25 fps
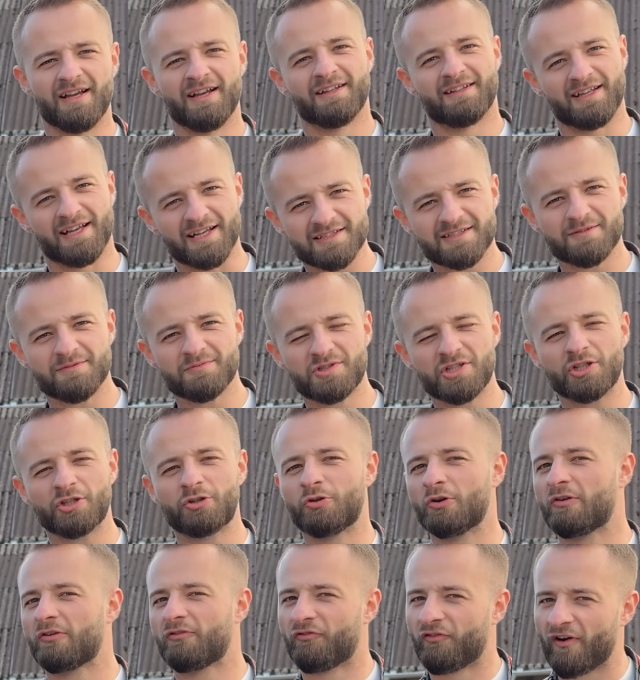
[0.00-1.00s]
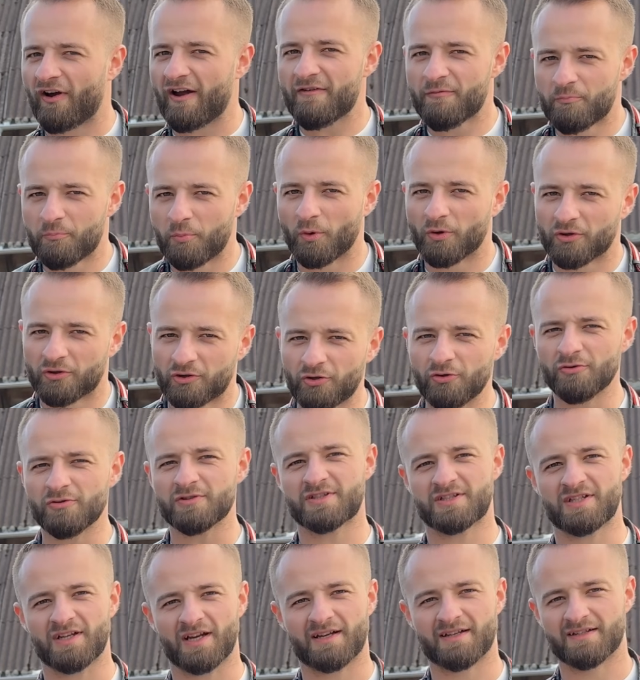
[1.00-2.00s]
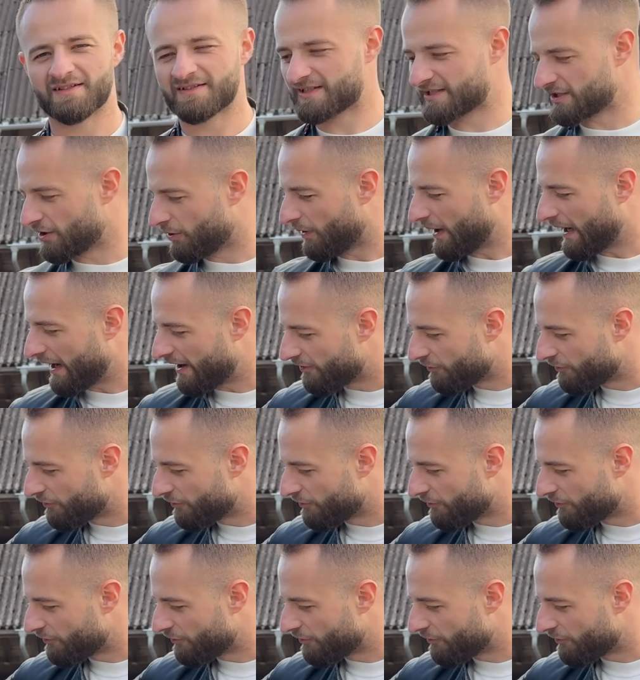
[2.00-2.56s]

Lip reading: The SMG took 5.2 seconds, so a